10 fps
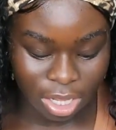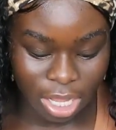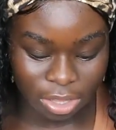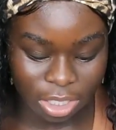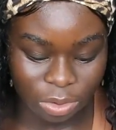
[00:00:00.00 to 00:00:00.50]

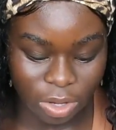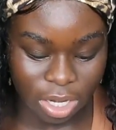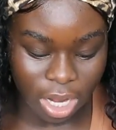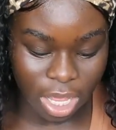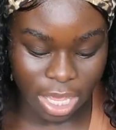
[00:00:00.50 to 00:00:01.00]
Now this
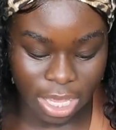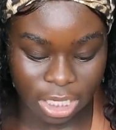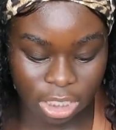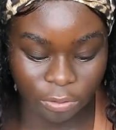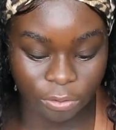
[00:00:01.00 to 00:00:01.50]
one
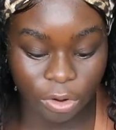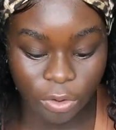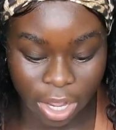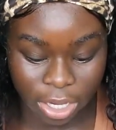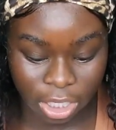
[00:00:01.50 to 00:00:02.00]
is
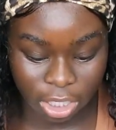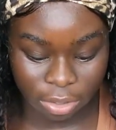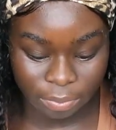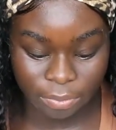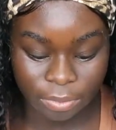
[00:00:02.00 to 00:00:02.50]
fruit
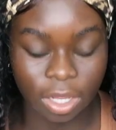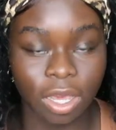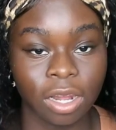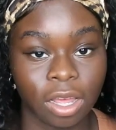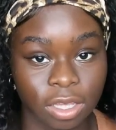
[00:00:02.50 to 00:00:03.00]
honey,
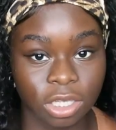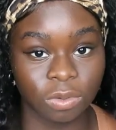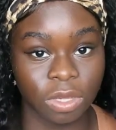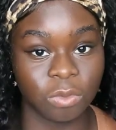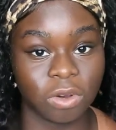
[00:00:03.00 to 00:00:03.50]
another
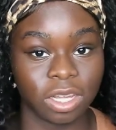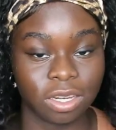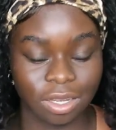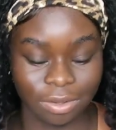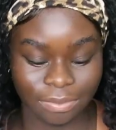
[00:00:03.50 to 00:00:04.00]
sweet
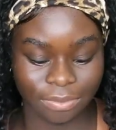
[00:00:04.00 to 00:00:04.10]
one.